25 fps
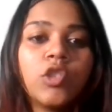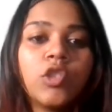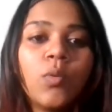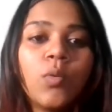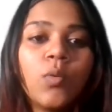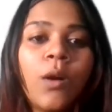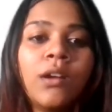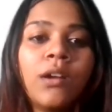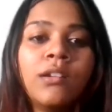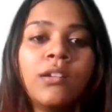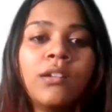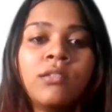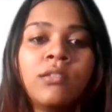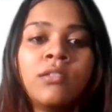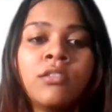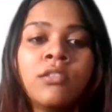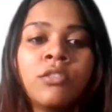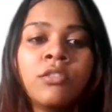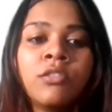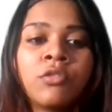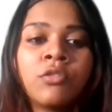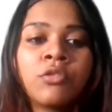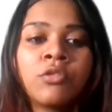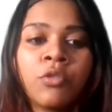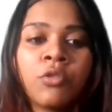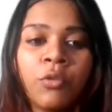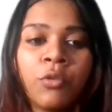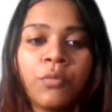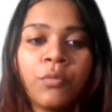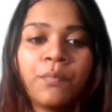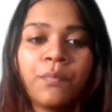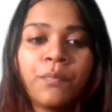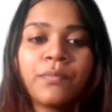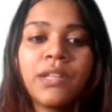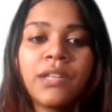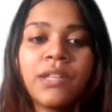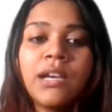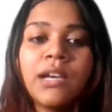So what does this show?
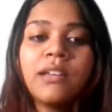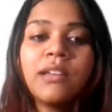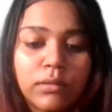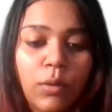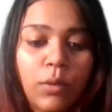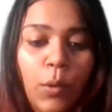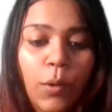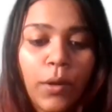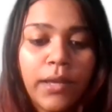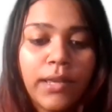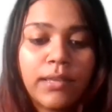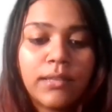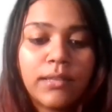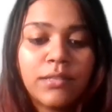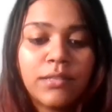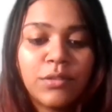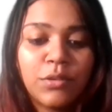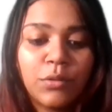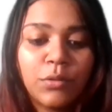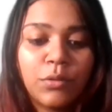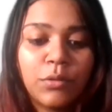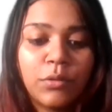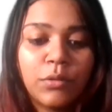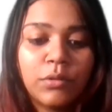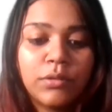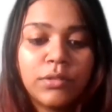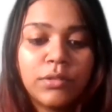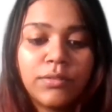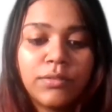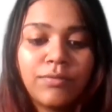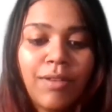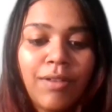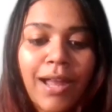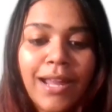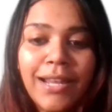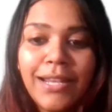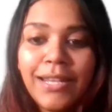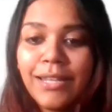Okay, so the
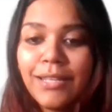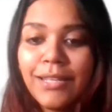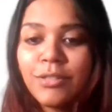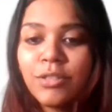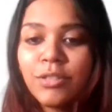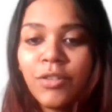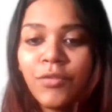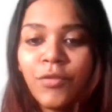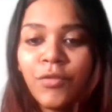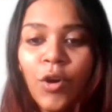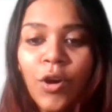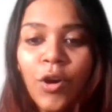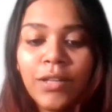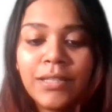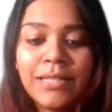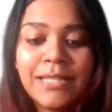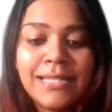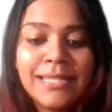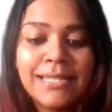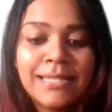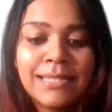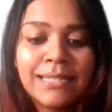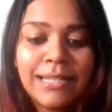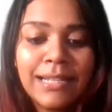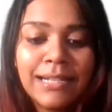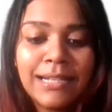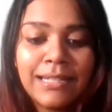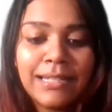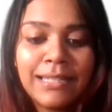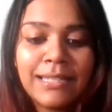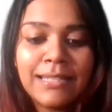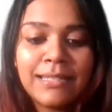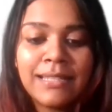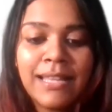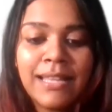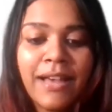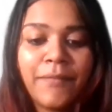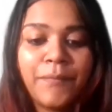findings of Hawthorne
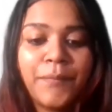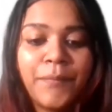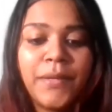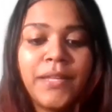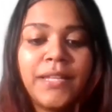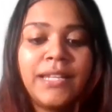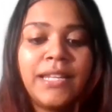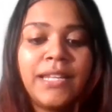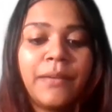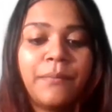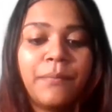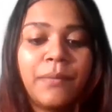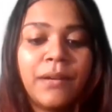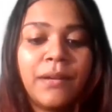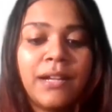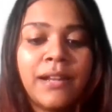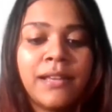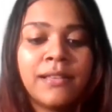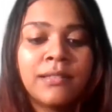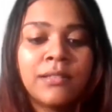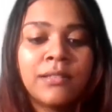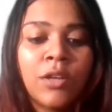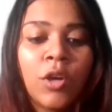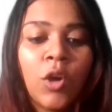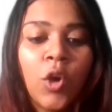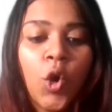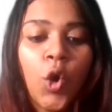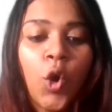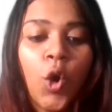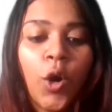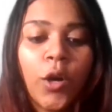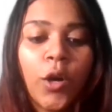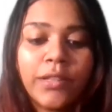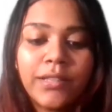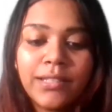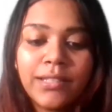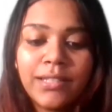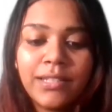studies have been labeled as
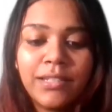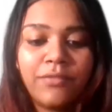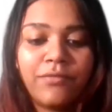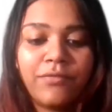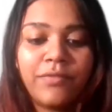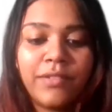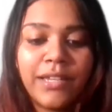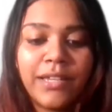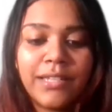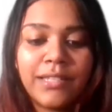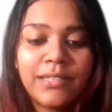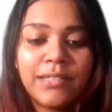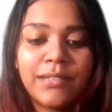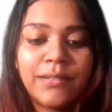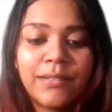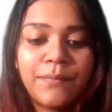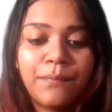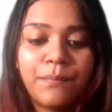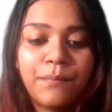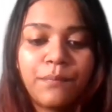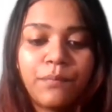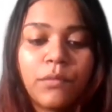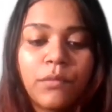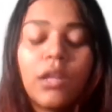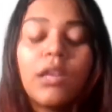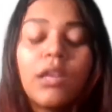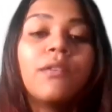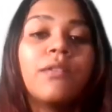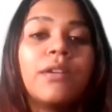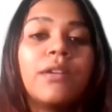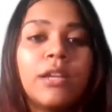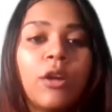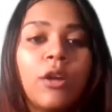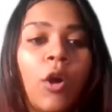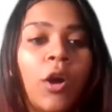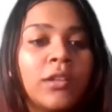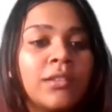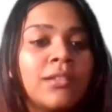Hawthorne effect.
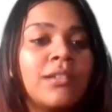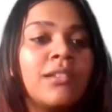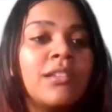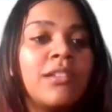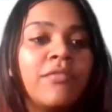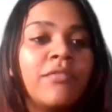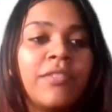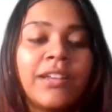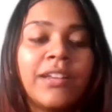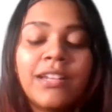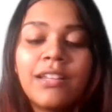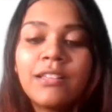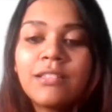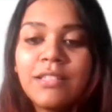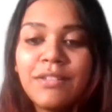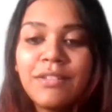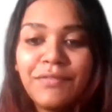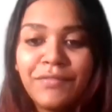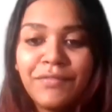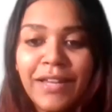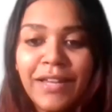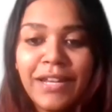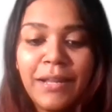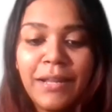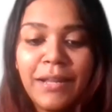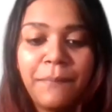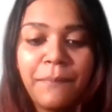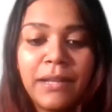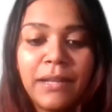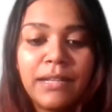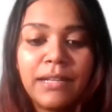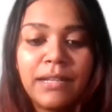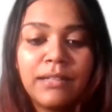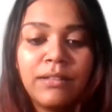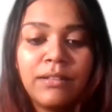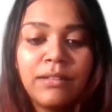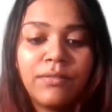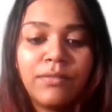A Hawthorne effect is a
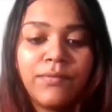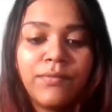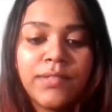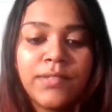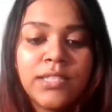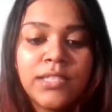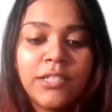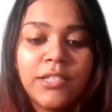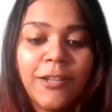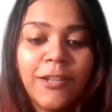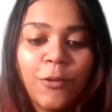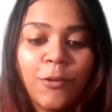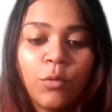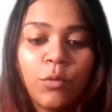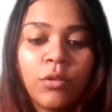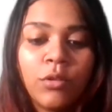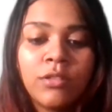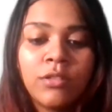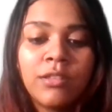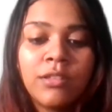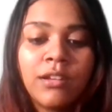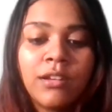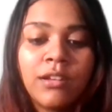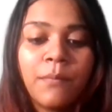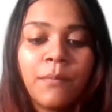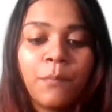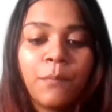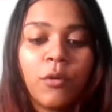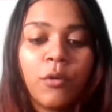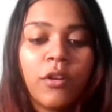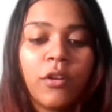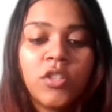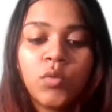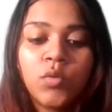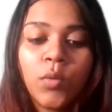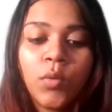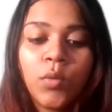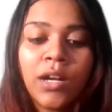phenomenon which denotes that
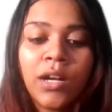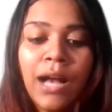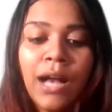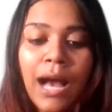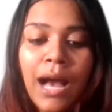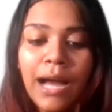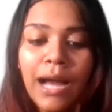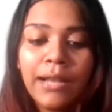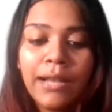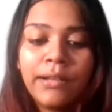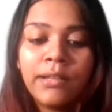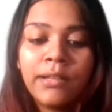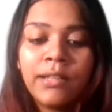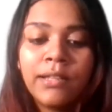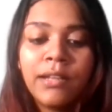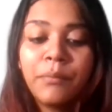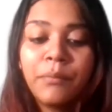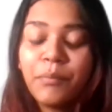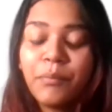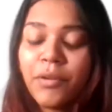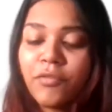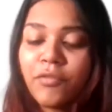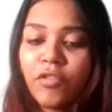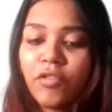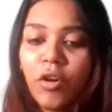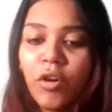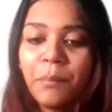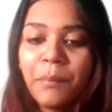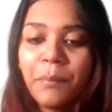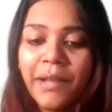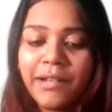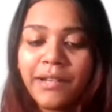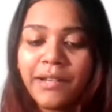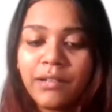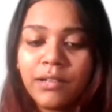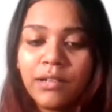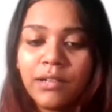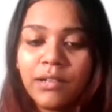employees work harder and perform
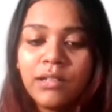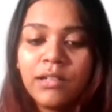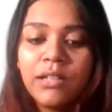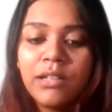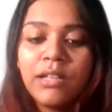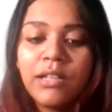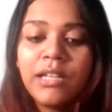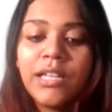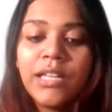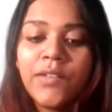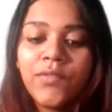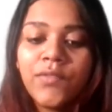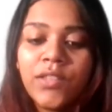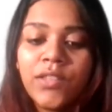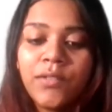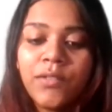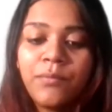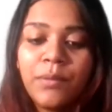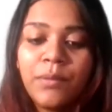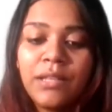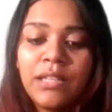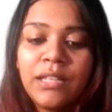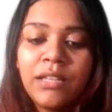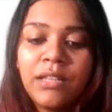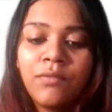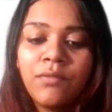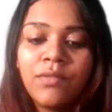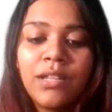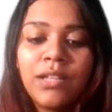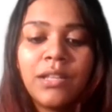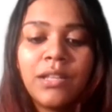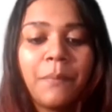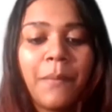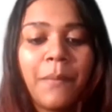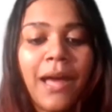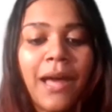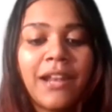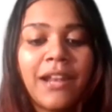better if they believe that
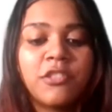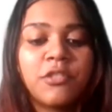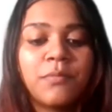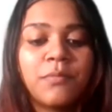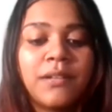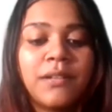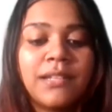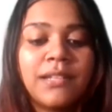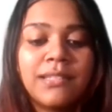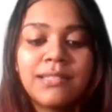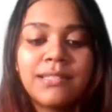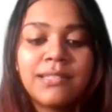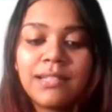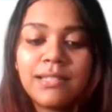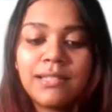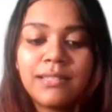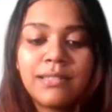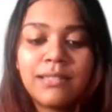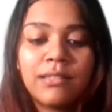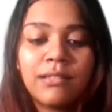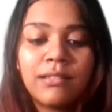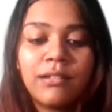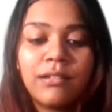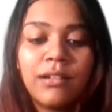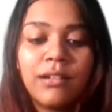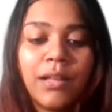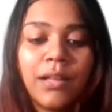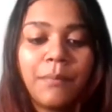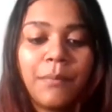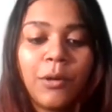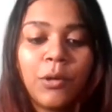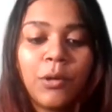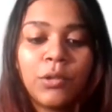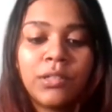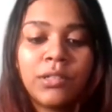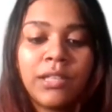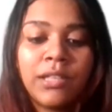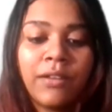the management is concerned
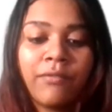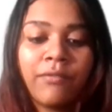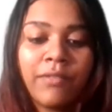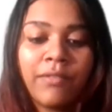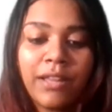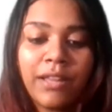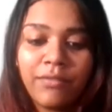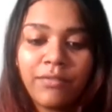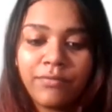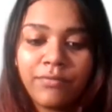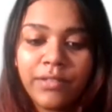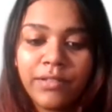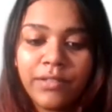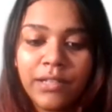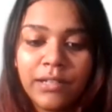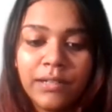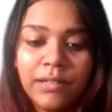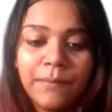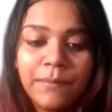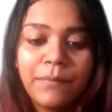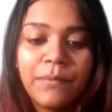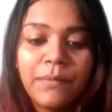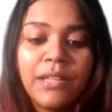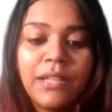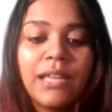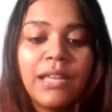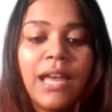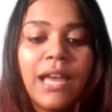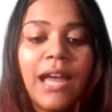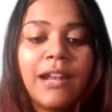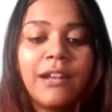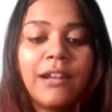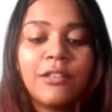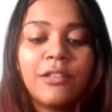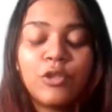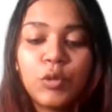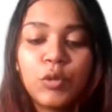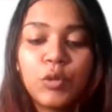about their welfare
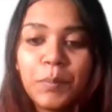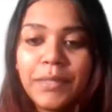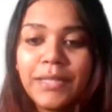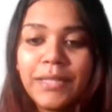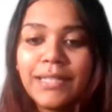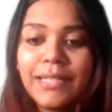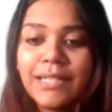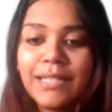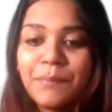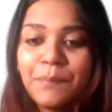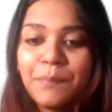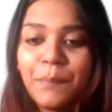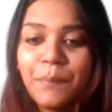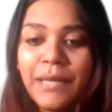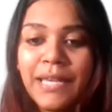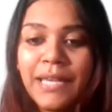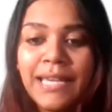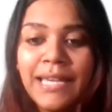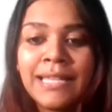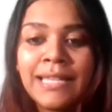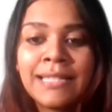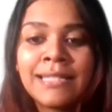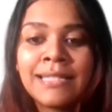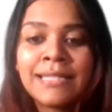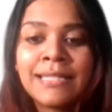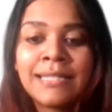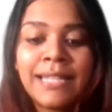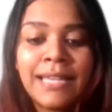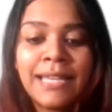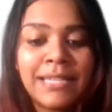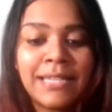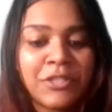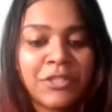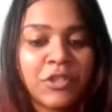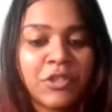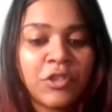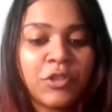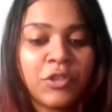and the superior pays
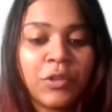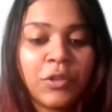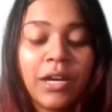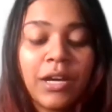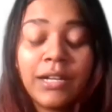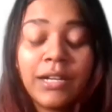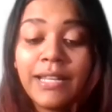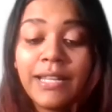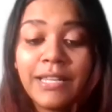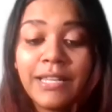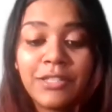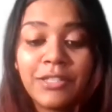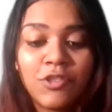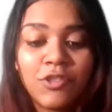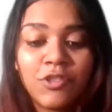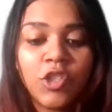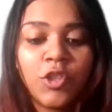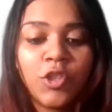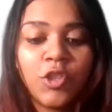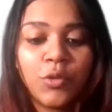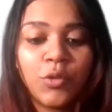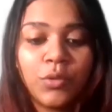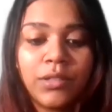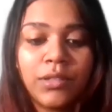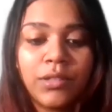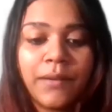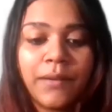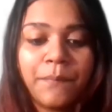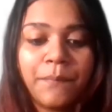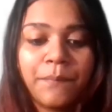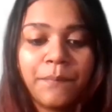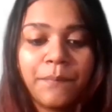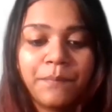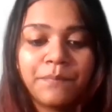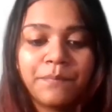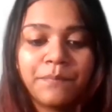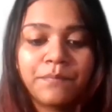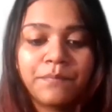attention to them.
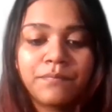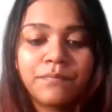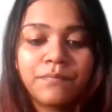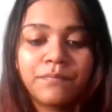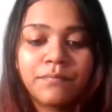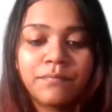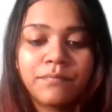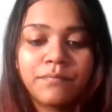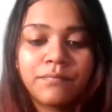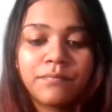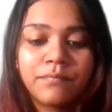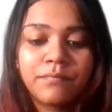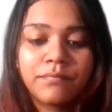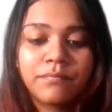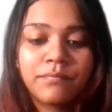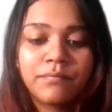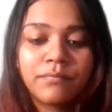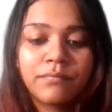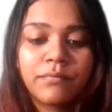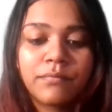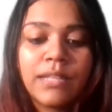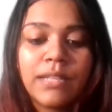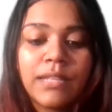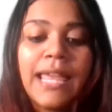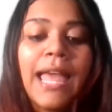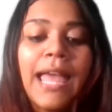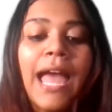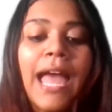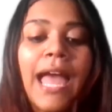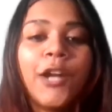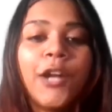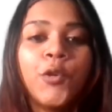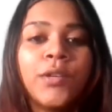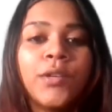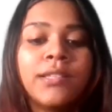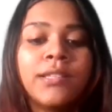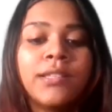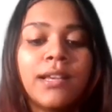
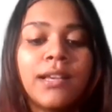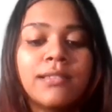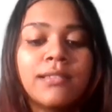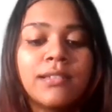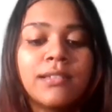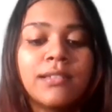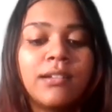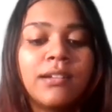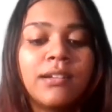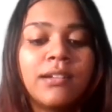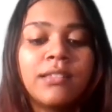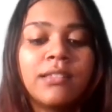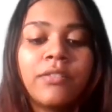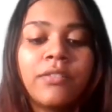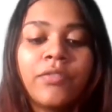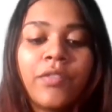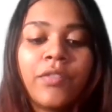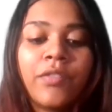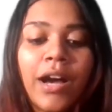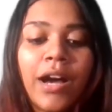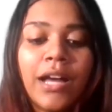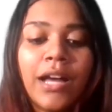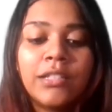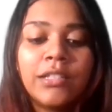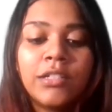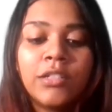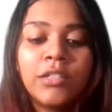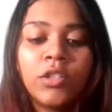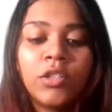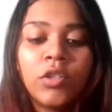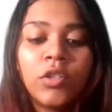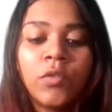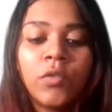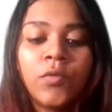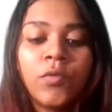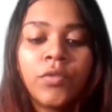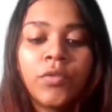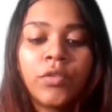And who is considered as the father
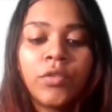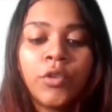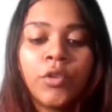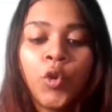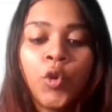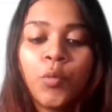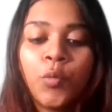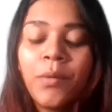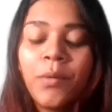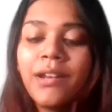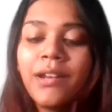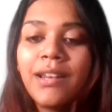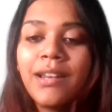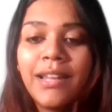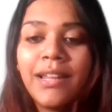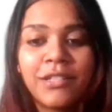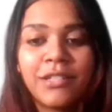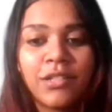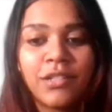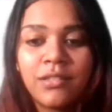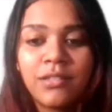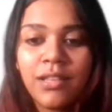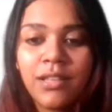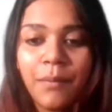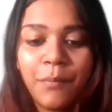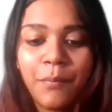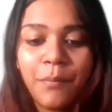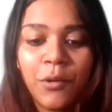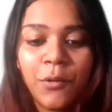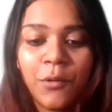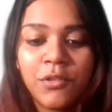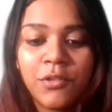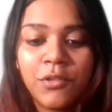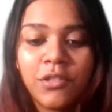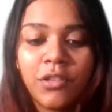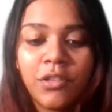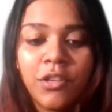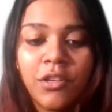of human relations
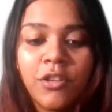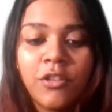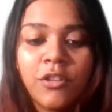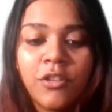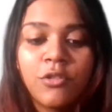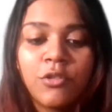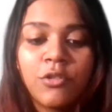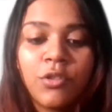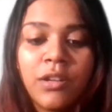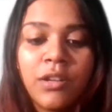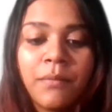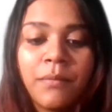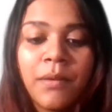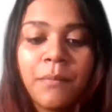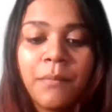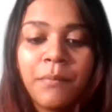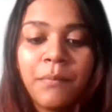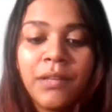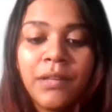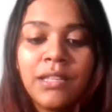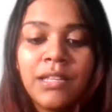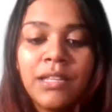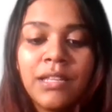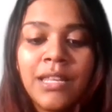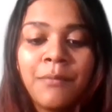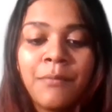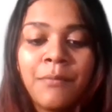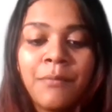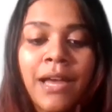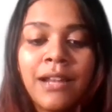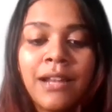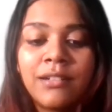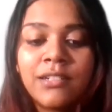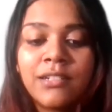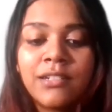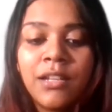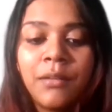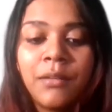approach? So remember the name
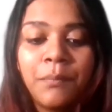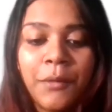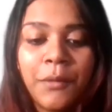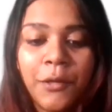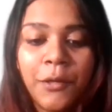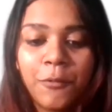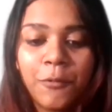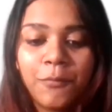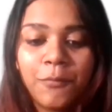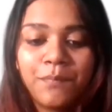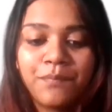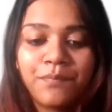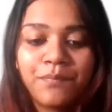Elton Mayo.